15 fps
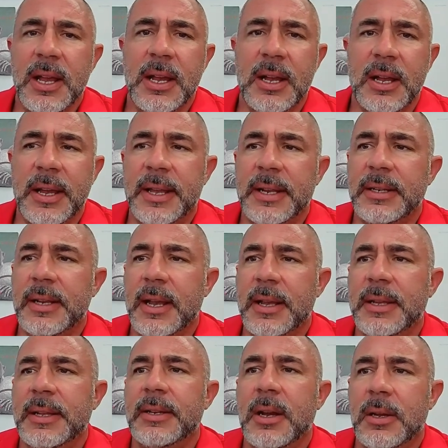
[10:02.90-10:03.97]
and
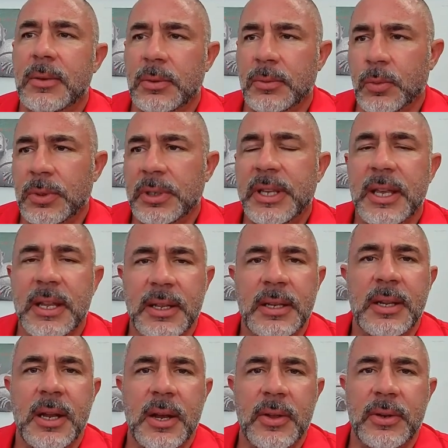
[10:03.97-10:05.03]
we'll get
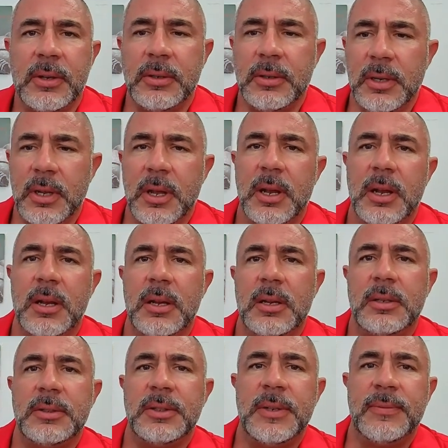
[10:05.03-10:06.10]
in other
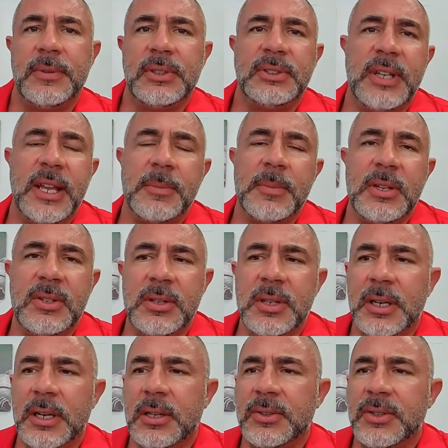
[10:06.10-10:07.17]
different segments
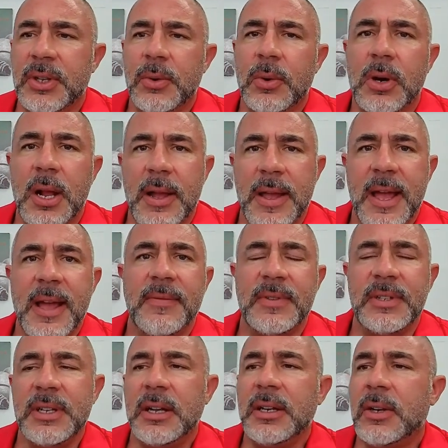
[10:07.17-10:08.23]
that I'll do, or I
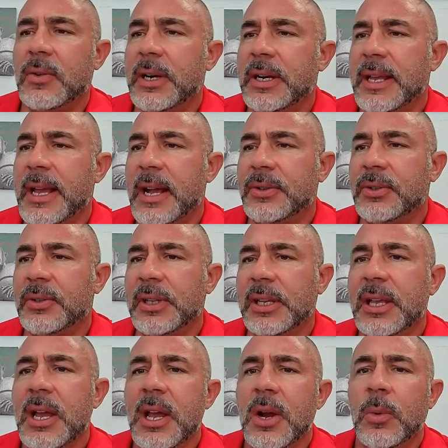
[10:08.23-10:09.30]
have done already
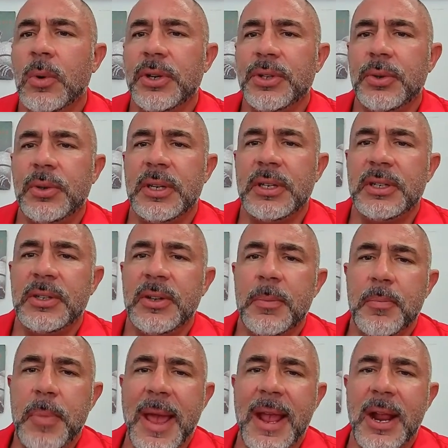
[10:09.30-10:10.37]
actually, where you can
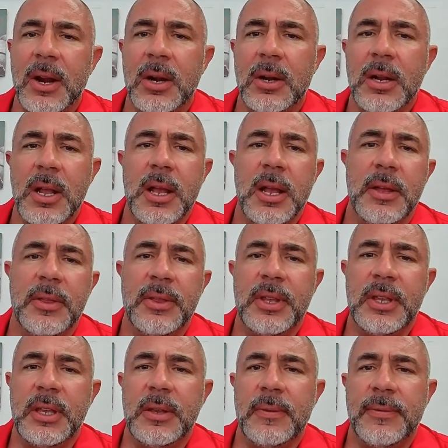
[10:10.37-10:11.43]
compare
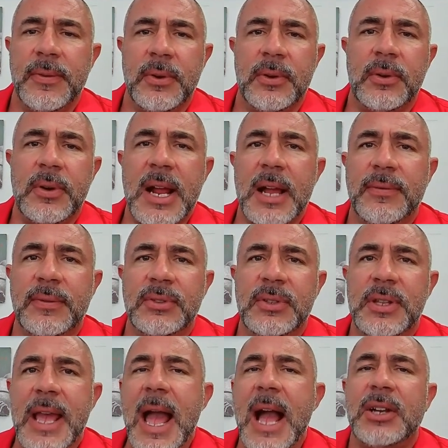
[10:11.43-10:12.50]
the photograph
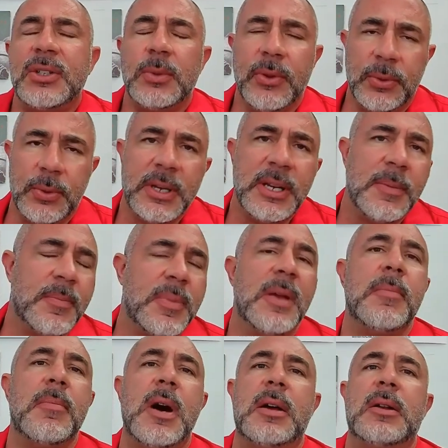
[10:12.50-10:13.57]
to the actual 3D
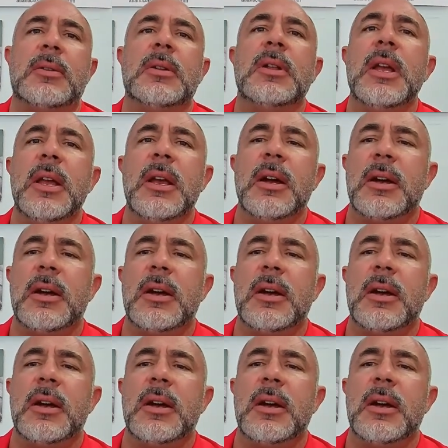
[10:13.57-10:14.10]
BIM model